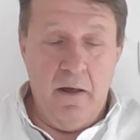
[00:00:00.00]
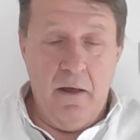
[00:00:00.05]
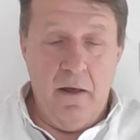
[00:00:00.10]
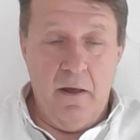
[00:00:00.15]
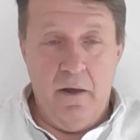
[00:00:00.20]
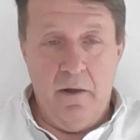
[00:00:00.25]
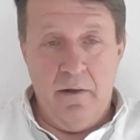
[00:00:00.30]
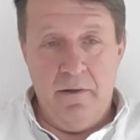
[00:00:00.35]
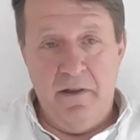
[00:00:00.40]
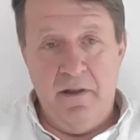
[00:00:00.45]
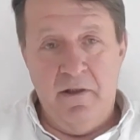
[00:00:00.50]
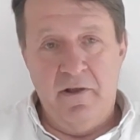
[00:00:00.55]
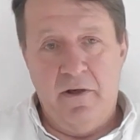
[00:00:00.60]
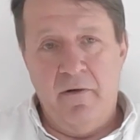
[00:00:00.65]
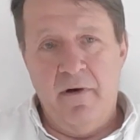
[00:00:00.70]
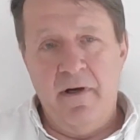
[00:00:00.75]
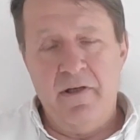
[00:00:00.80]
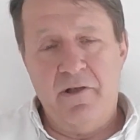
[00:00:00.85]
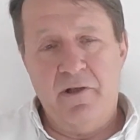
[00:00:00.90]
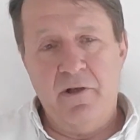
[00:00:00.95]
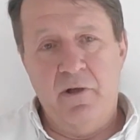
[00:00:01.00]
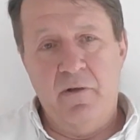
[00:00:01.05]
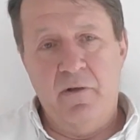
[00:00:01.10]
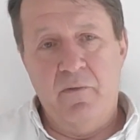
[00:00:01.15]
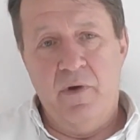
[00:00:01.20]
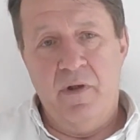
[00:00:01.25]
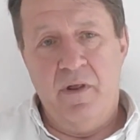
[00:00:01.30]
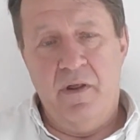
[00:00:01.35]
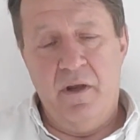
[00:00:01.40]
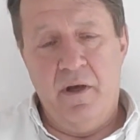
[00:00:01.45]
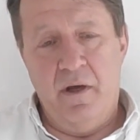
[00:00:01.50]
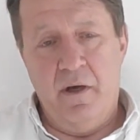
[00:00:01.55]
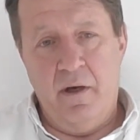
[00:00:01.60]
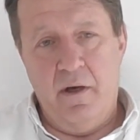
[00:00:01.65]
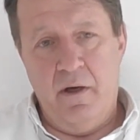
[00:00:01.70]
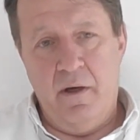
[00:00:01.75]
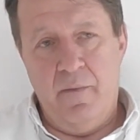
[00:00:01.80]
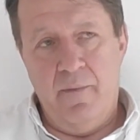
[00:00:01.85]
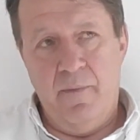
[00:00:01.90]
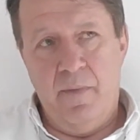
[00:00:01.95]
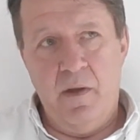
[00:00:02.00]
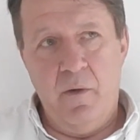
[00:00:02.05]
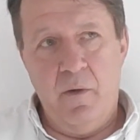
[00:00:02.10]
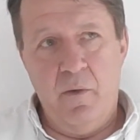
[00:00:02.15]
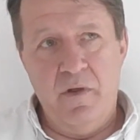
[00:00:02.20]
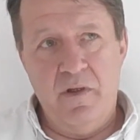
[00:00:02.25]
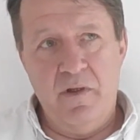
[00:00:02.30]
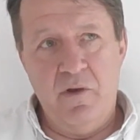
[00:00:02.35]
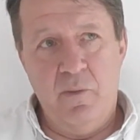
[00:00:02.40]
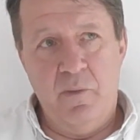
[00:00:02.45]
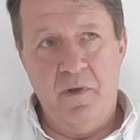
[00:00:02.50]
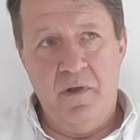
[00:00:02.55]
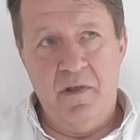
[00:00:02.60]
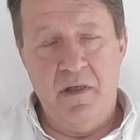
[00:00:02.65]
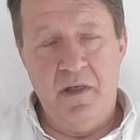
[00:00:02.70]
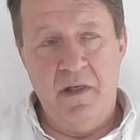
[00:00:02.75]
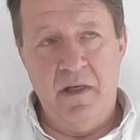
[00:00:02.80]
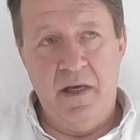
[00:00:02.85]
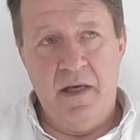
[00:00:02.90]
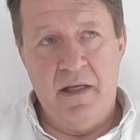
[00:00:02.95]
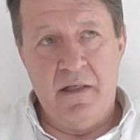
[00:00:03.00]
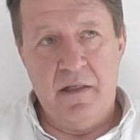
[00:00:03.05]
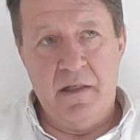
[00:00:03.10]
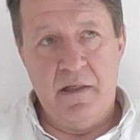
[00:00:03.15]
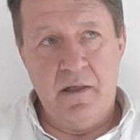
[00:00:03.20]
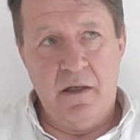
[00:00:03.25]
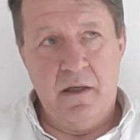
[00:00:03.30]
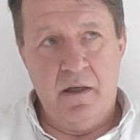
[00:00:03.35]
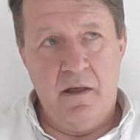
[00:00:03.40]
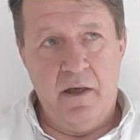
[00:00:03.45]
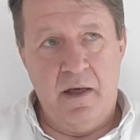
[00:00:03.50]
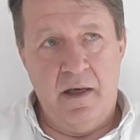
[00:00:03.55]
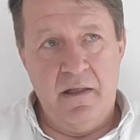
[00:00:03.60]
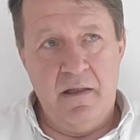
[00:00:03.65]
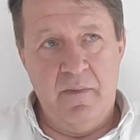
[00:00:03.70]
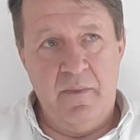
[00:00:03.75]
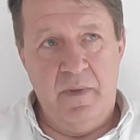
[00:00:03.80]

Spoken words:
the integration with UPC has